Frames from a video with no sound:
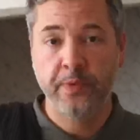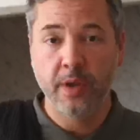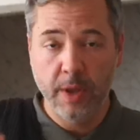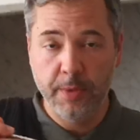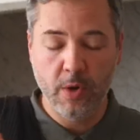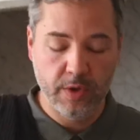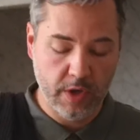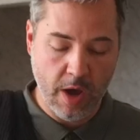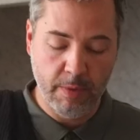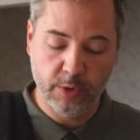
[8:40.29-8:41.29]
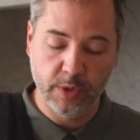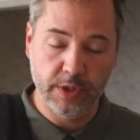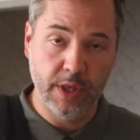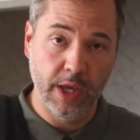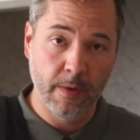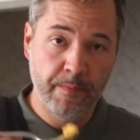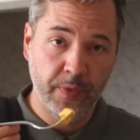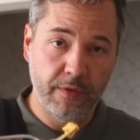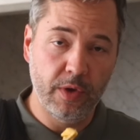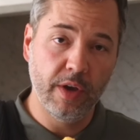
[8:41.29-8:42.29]
Let me know in the comments what you think.
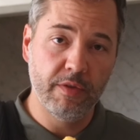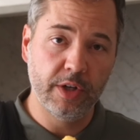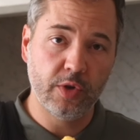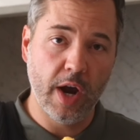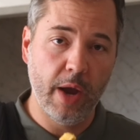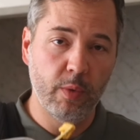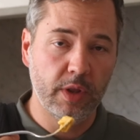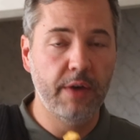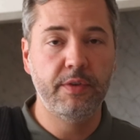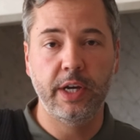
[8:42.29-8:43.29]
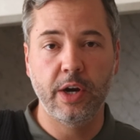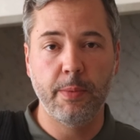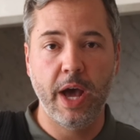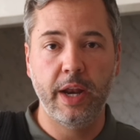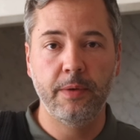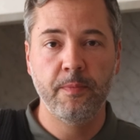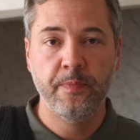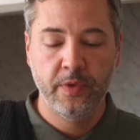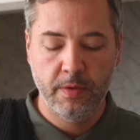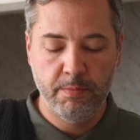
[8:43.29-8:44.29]
If you give it a try, would love to hear about it.
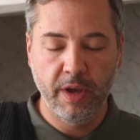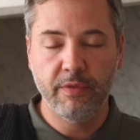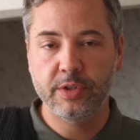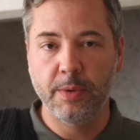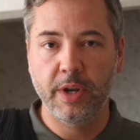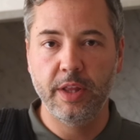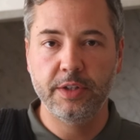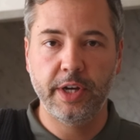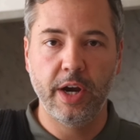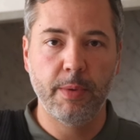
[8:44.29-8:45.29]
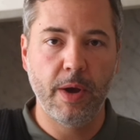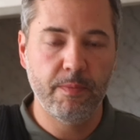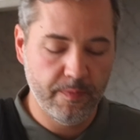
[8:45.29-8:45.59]
Make it for somebody that you care about.